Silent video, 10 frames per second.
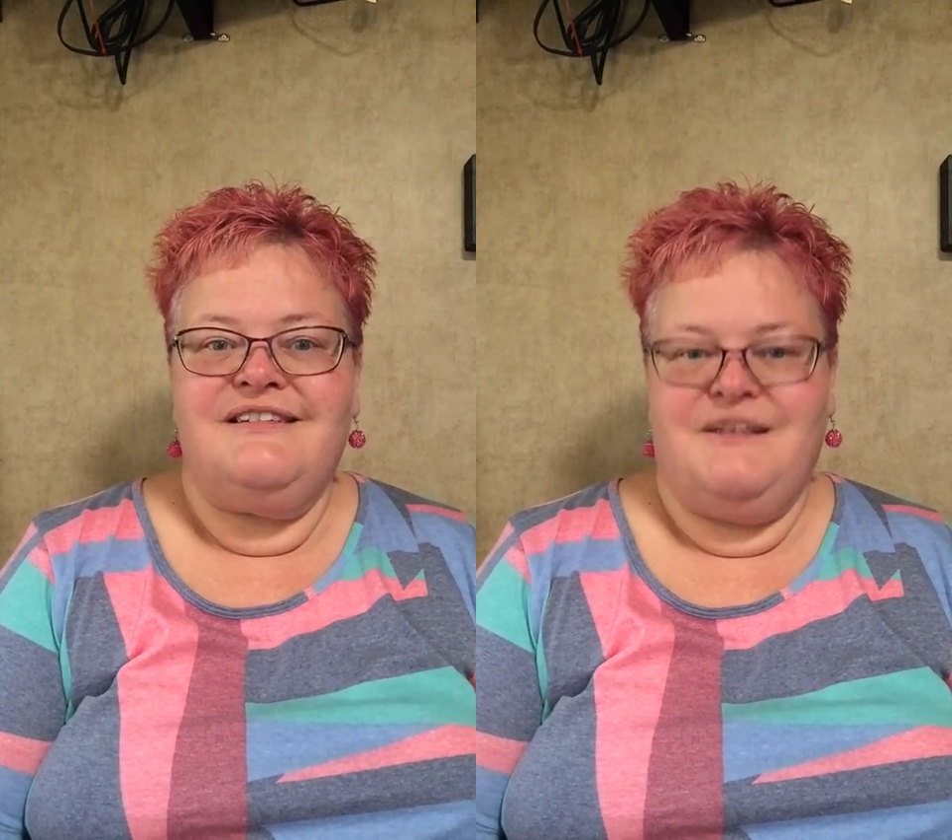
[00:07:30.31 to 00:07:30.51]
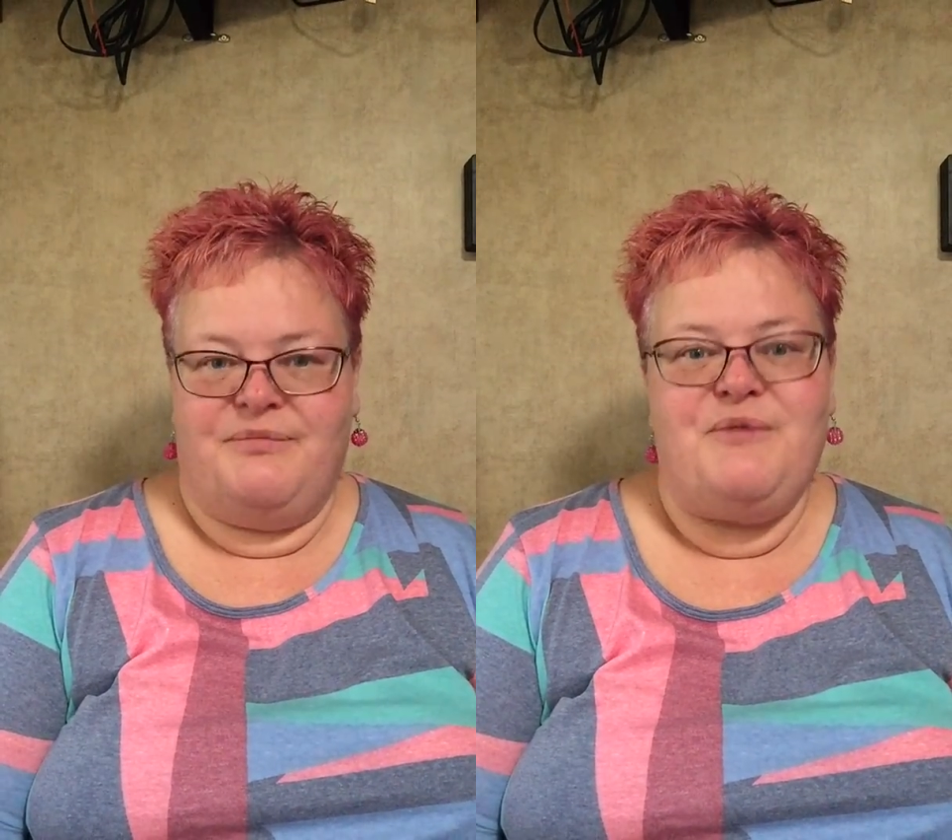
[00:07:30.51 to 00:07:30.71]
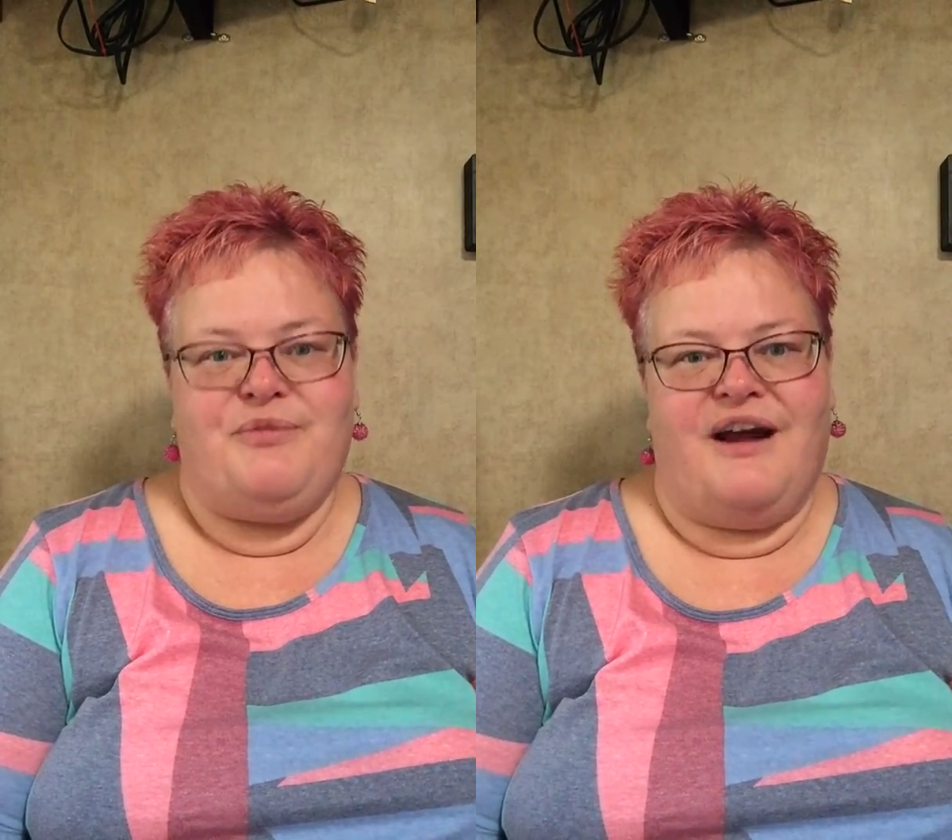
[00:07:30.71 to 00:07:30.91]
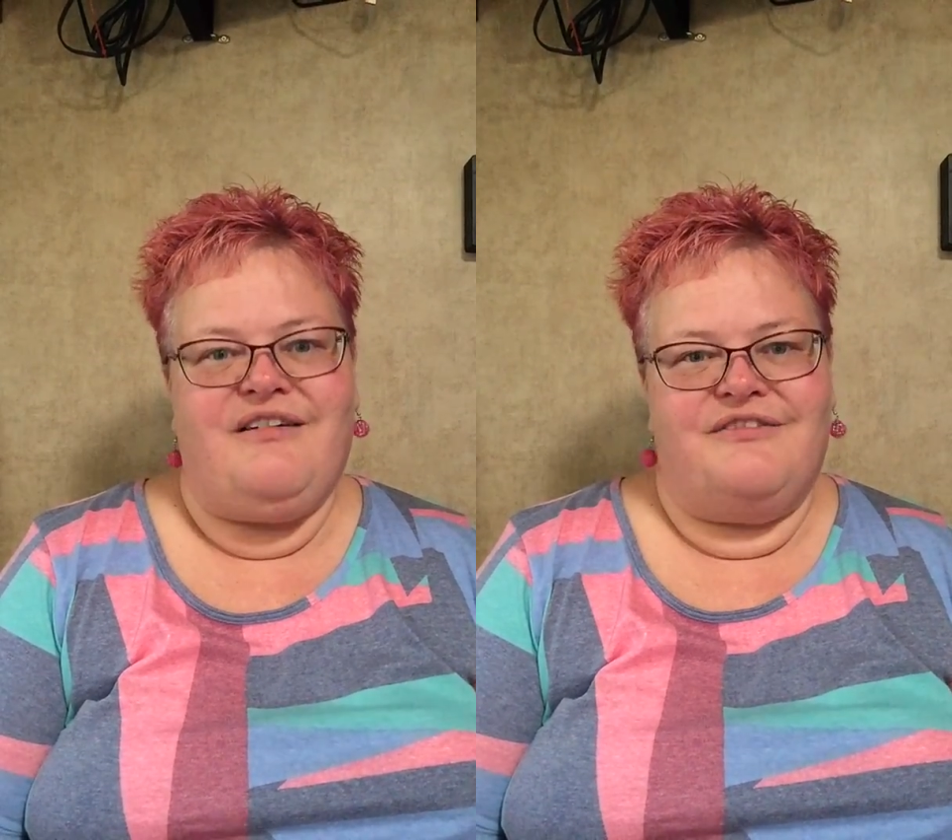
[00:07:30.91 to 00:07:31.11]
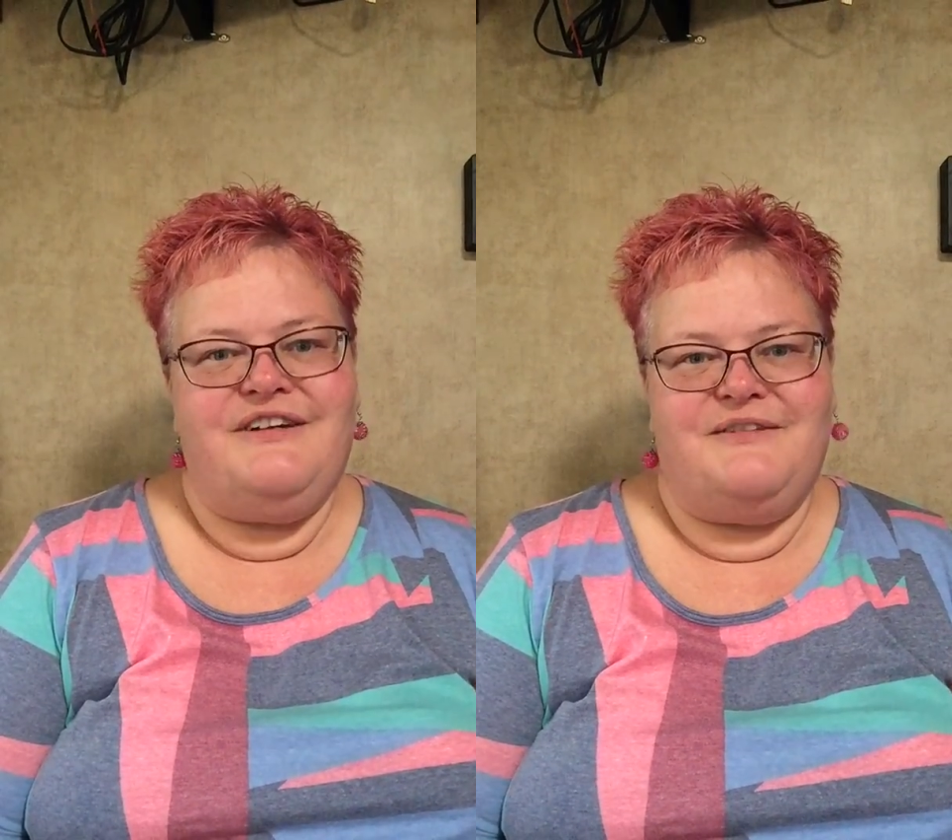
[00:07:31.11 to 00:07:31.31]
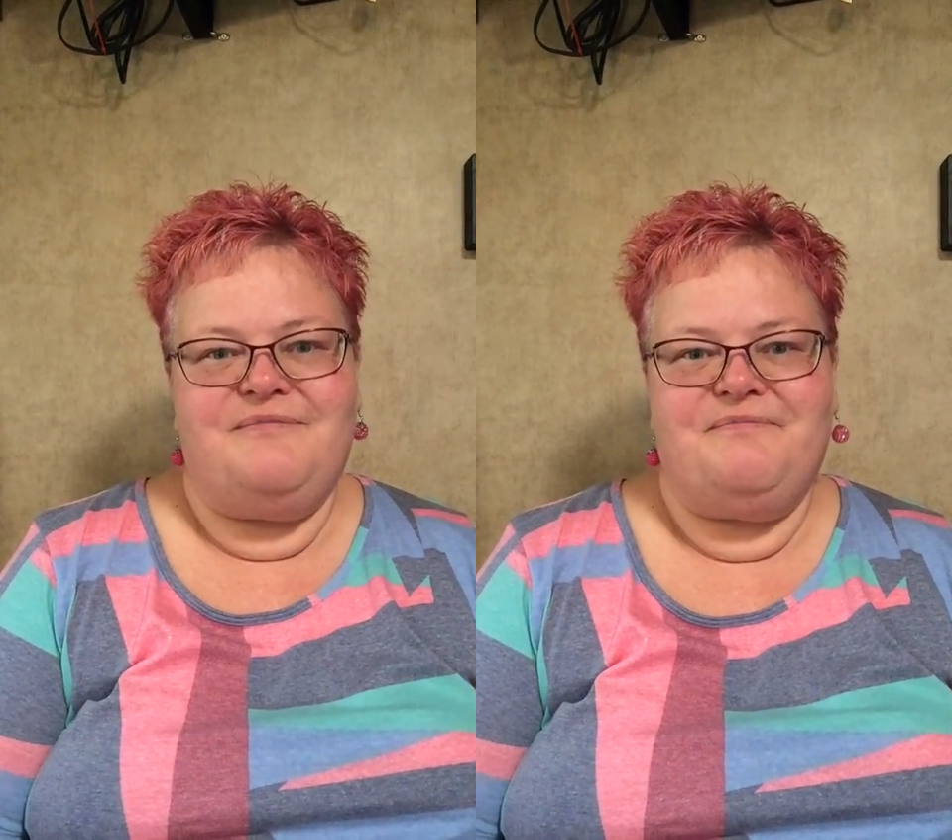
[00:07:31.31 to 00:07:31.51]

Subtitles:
to be proud of it.